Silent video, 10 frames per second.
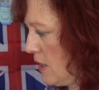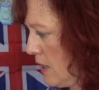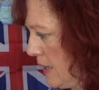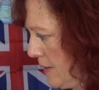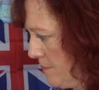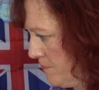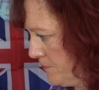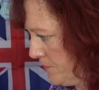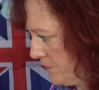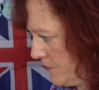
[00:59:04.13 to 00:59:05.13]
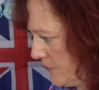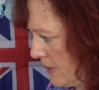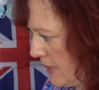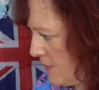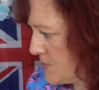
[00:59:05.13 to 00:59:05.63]

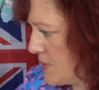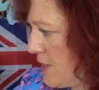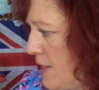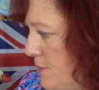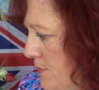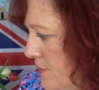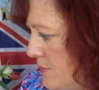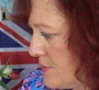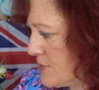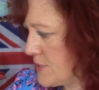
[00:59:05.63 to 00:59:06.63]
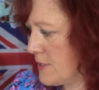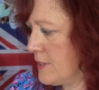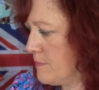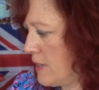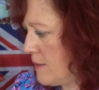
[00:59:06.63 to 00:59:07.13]
How's her health at this time?